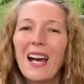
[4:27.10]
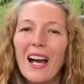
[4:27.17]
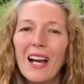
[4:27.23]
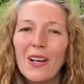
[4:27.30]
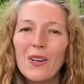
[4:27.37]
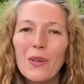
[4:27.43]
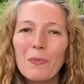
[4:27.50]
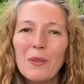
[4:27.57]
I
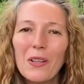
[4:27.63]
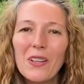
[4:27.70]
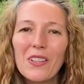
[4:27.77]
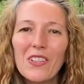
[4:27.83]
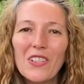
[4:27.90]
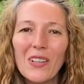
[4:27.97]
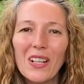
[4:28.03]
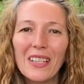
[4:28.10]
hope you
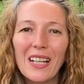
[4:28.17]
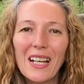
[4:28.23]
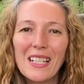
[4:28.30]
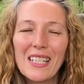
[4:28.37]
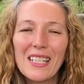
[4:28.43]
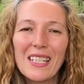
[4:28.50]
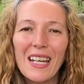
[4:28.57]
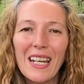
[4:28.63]
enjoyed that
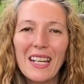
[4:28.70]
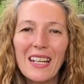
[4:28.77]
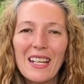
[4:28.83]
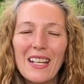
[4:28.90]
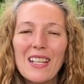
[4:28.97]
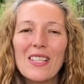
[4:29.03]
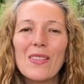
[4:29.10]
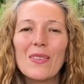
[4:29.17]
today.
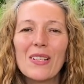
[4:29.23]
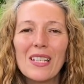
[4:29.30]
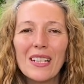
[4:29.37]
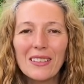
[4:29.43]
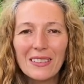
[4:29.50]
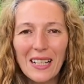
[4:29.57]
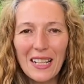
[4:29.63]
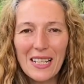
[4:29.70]
So until
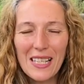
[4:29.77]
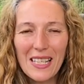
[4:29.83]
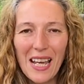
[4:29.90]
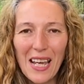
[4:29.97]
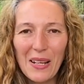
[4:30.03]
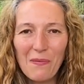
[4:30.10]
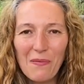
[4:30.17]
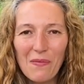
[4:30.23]
next
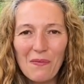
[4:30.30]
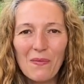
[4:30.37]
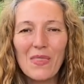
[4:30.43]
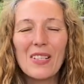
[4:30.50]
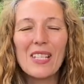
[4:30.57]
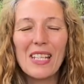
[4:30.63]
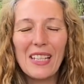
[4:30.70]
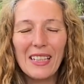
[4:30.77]
time,
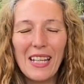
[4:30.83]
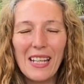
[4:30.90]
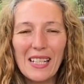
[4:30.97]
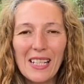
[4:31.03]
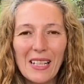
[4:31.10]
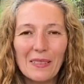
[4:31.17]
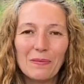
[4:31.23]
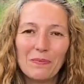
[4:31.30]
see you
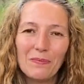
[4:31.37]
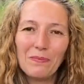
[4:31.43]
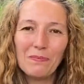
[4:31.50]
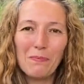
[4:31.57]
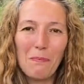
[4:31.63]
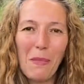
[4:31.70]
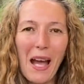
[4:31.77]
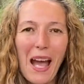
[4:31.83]
later.
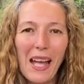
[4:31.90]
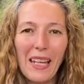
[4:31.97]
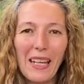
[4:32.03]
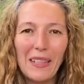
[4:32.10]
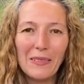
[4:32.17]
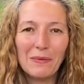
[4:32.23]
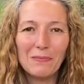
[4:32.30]
Bye.